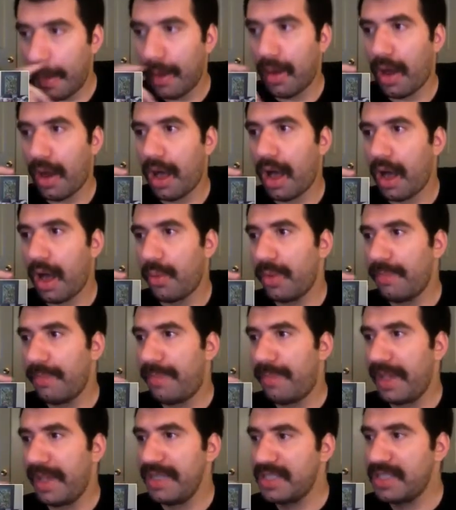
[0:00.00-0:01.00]
Uh, we
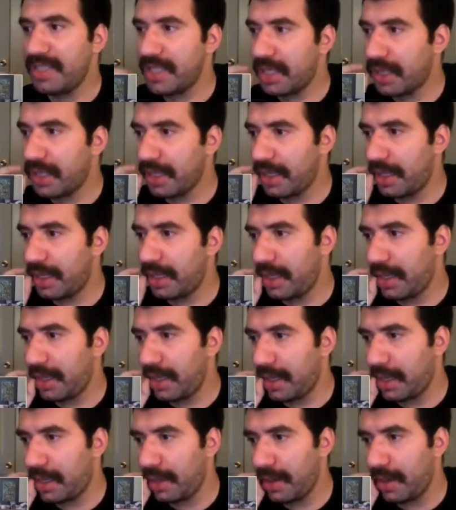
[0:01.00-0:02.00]

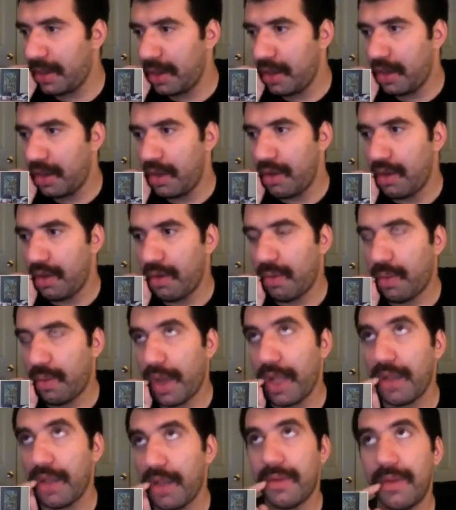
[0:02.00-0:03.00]
basically,
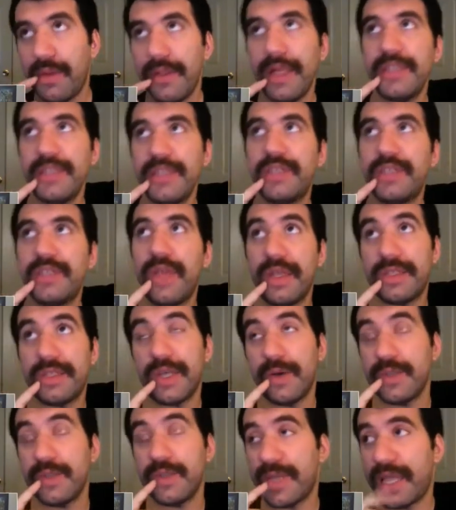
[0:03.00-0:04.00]
well, that's that's
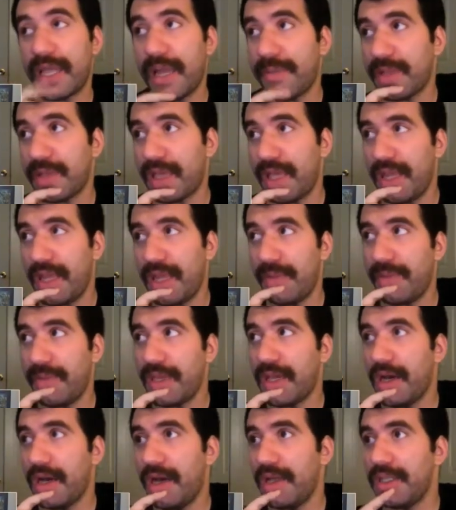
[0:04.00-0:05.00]
always been complicated
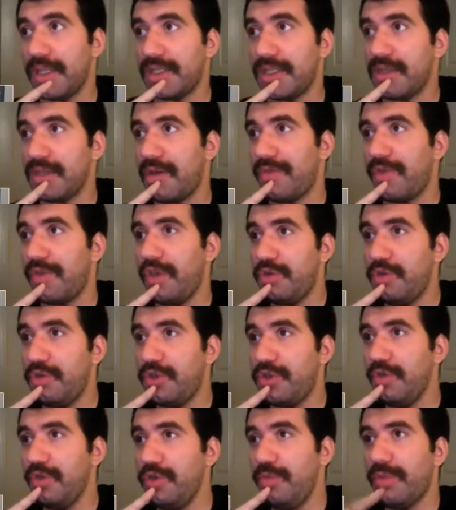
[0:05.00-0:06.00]
because
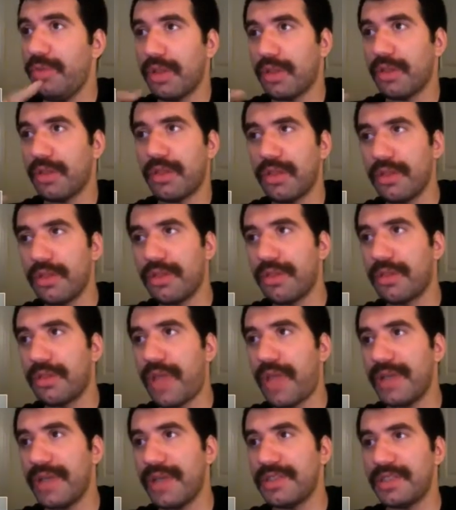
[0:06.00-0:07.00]
YouTube
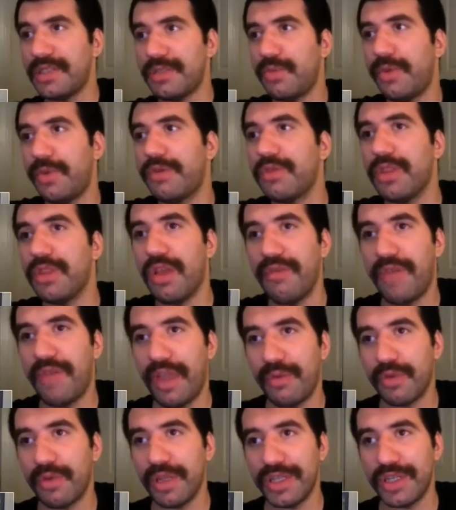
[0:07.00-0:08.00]
has this weird love
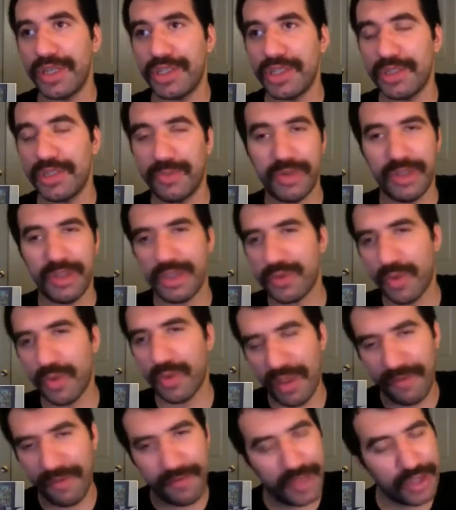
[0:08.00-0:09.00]
hate relationship with us,
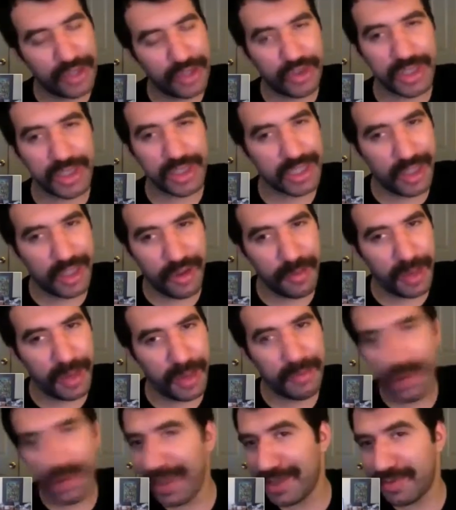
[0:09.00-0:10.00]
where they've featured us on their
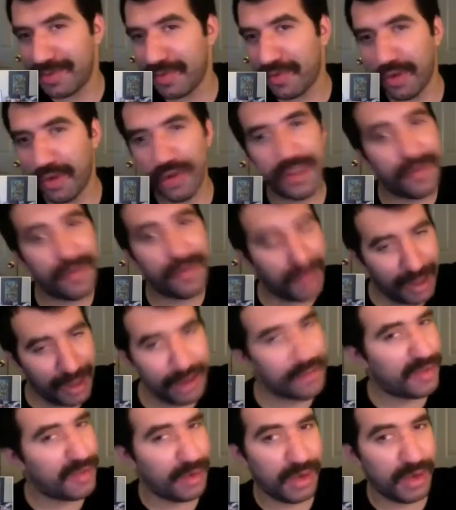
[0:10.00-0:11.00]
main page before, they've
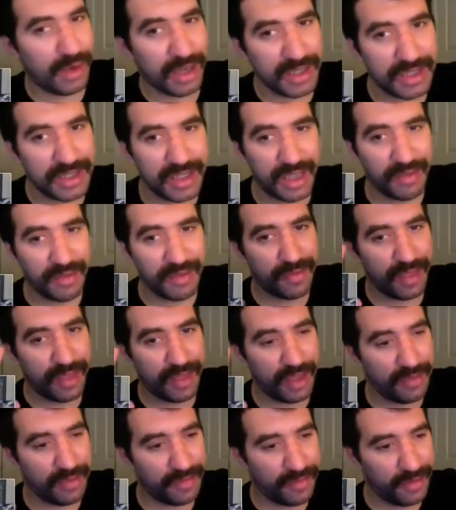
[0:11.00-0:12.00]
interviewed us, they've
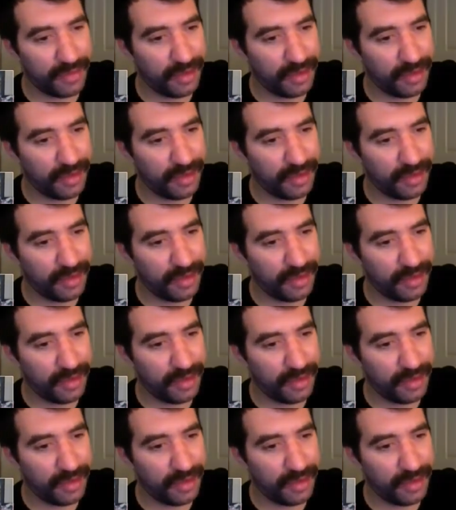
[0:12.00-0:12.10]
they've